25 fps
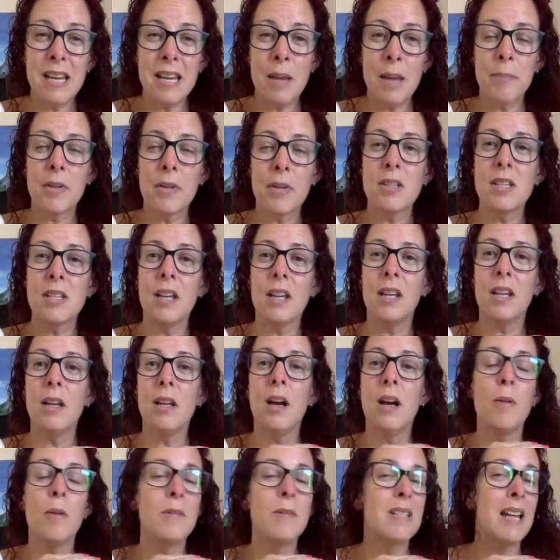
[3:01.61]
him because
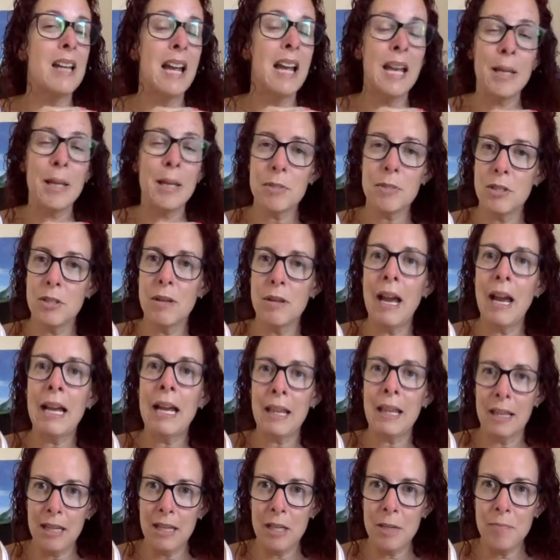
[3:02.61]
I was in absolute
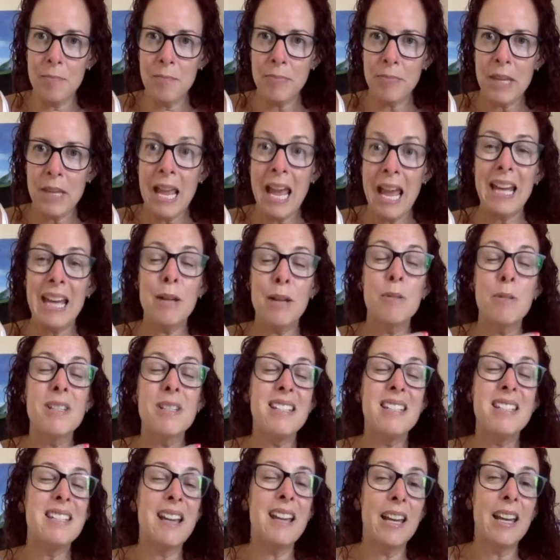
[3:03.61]
agony. And it was
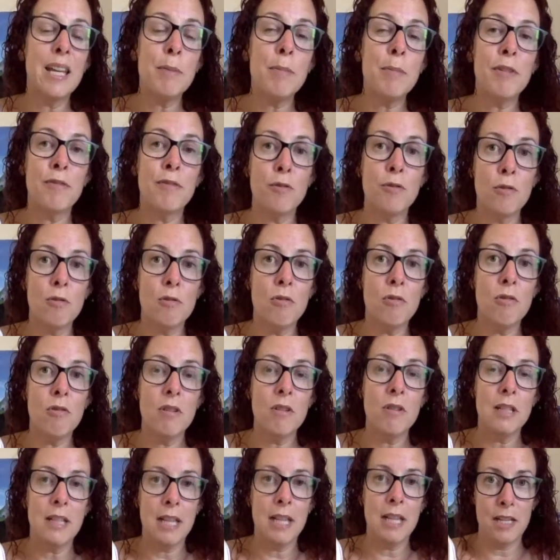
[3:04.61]
the day before
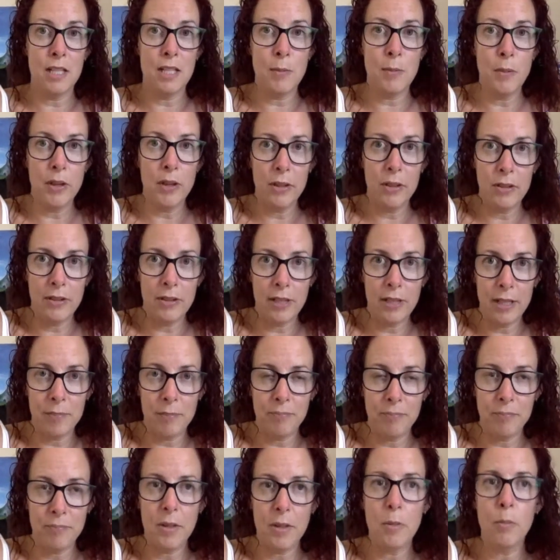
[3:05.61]
Lena's birthday.
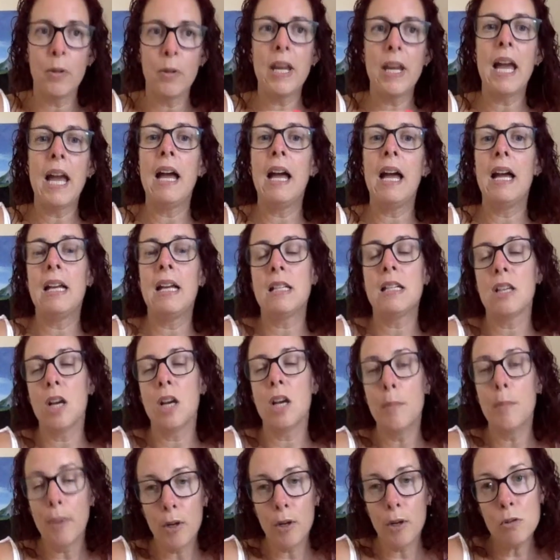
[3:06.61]
We had
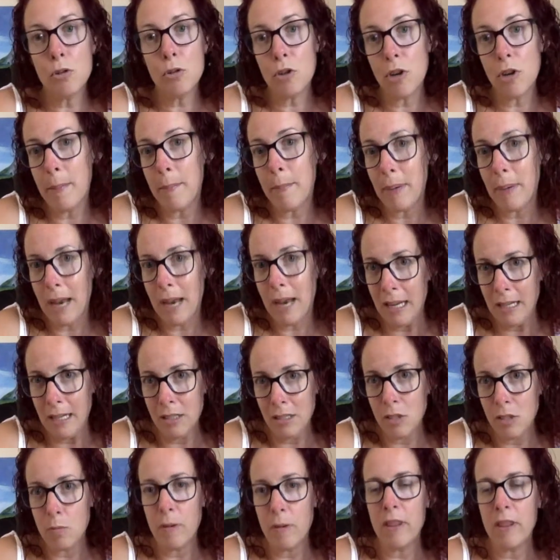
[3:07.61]
a boat trip
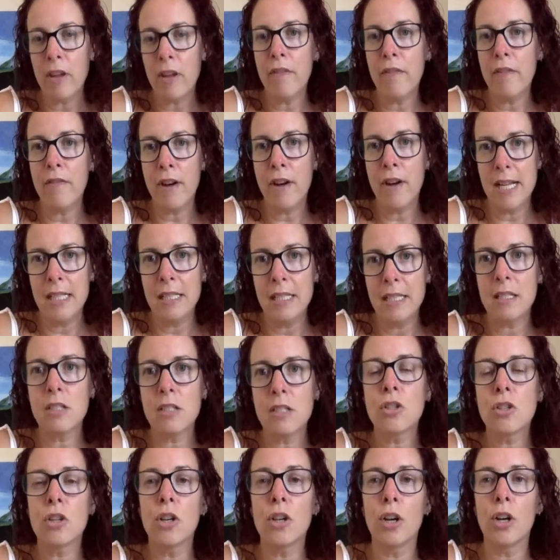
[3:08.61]
planned with her friends
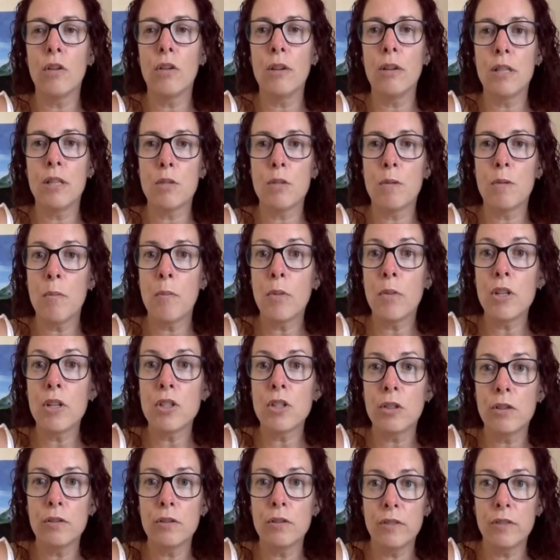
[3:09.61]
to go and swim with
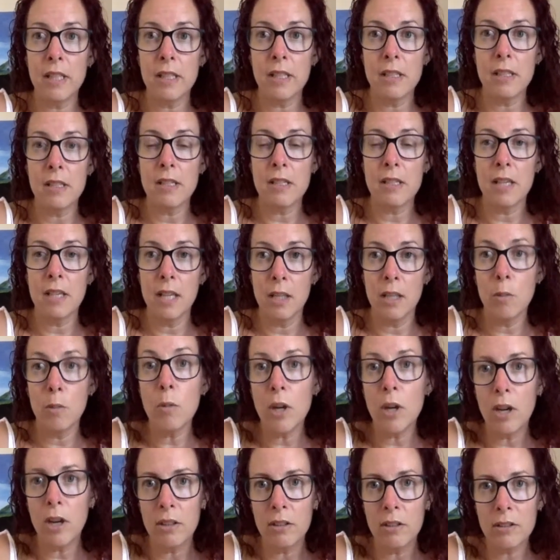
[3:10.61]
dolphins in the
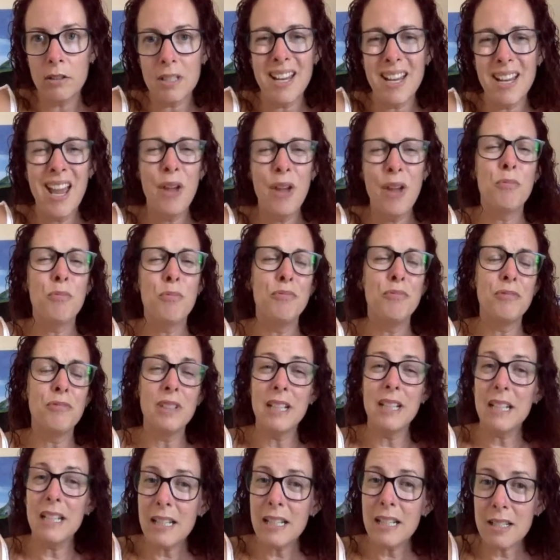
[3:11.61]
wild.
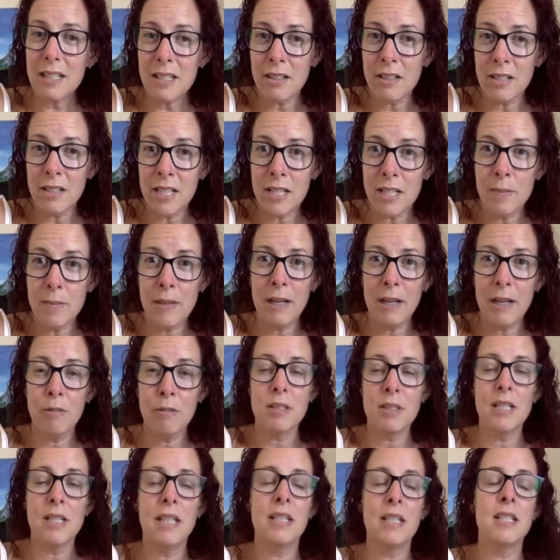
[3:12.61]
Really excited
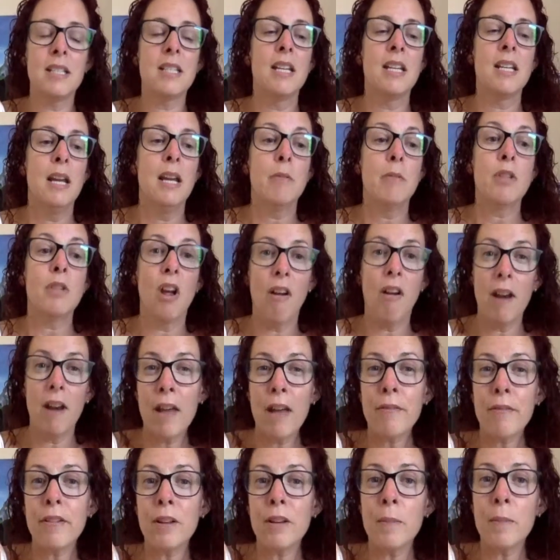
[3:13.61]
about it. It was her
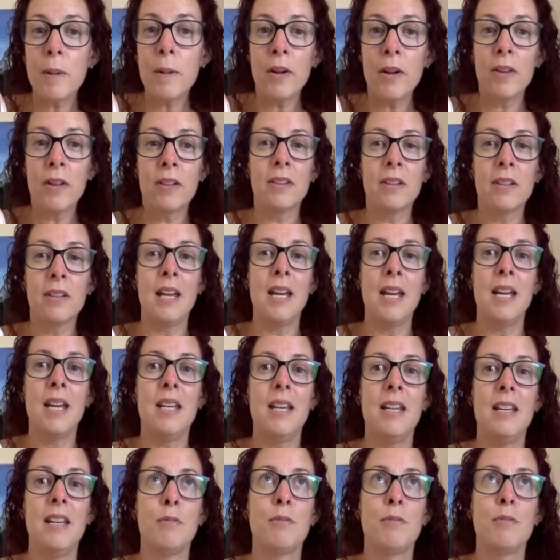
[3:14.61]
11th
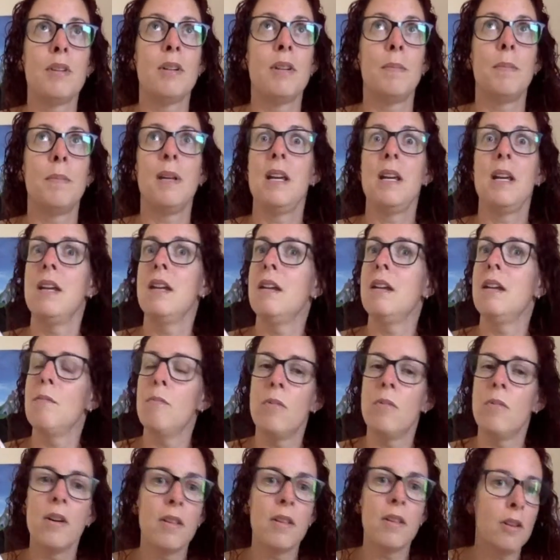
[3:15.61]
birthday. It was going to be
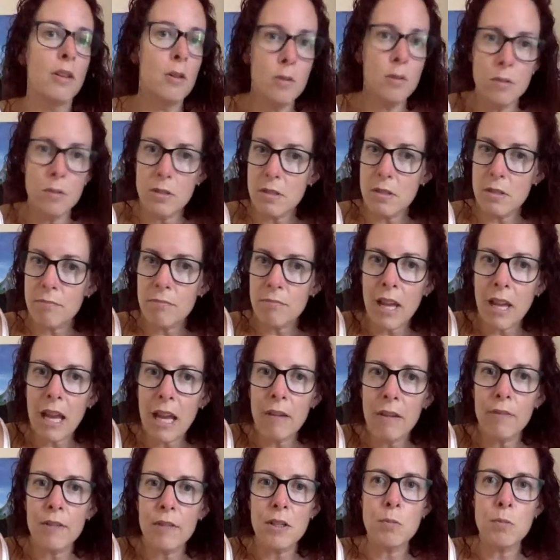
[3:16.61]
one of those
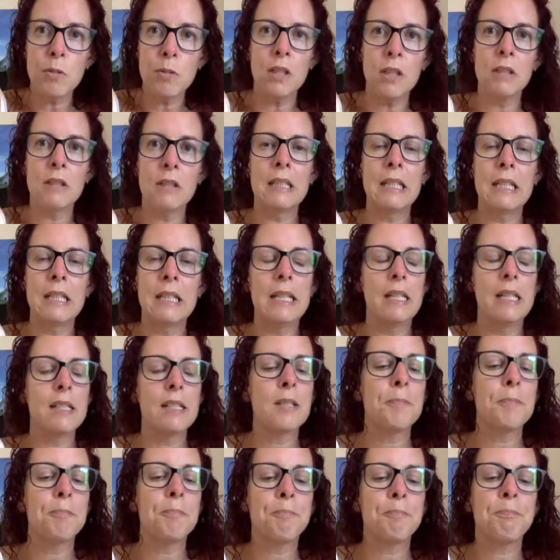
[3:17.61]
out of this world
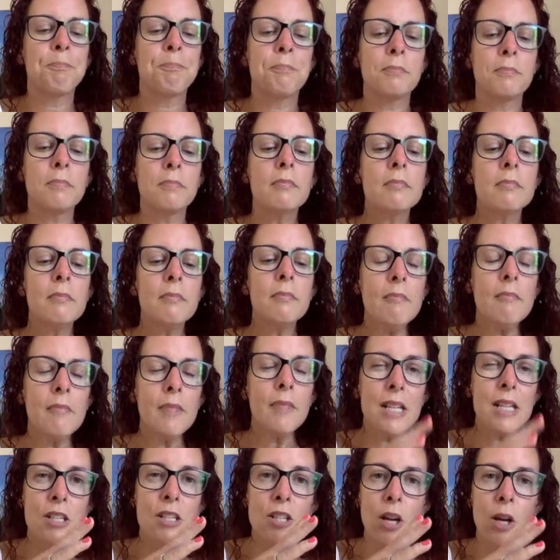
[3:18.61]
things.
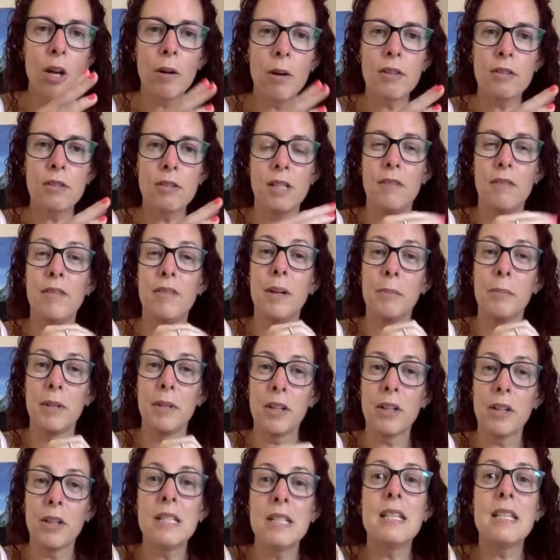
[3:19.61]
So I was like, right, I'm going
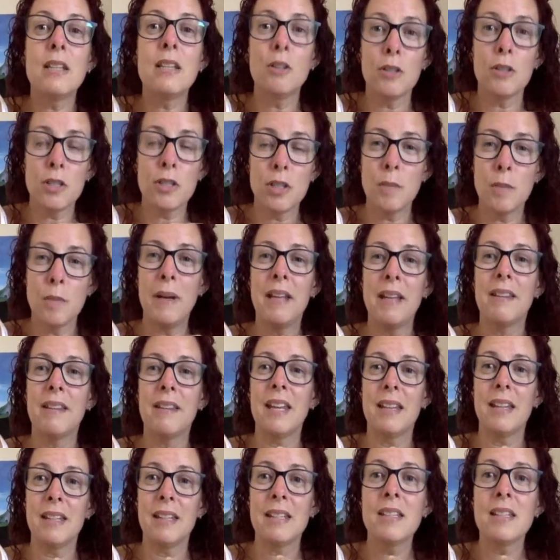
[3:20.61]
to go and see the osteopath,
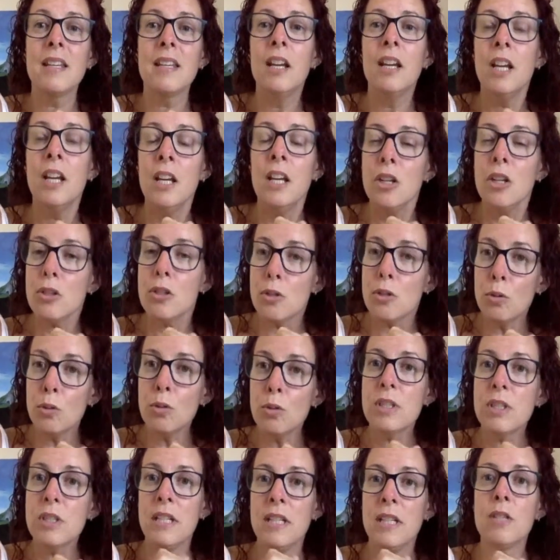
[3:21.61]
get this
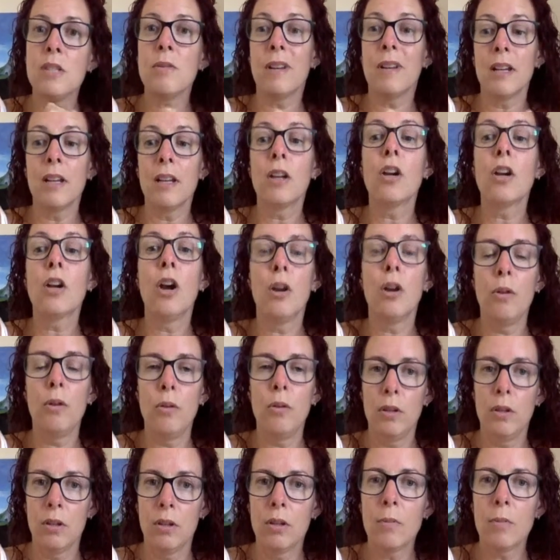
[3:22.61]
sorted so I can
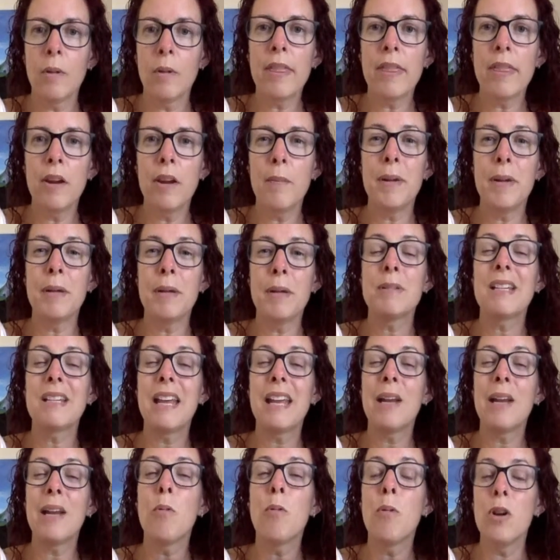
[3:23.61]
go with her. But it was
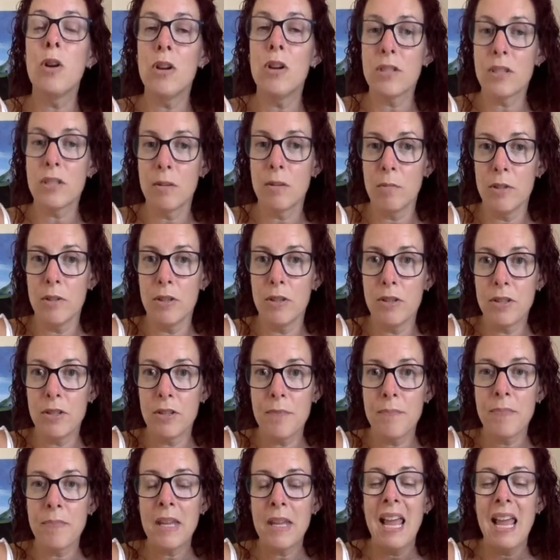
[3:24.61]
getting worse and worse.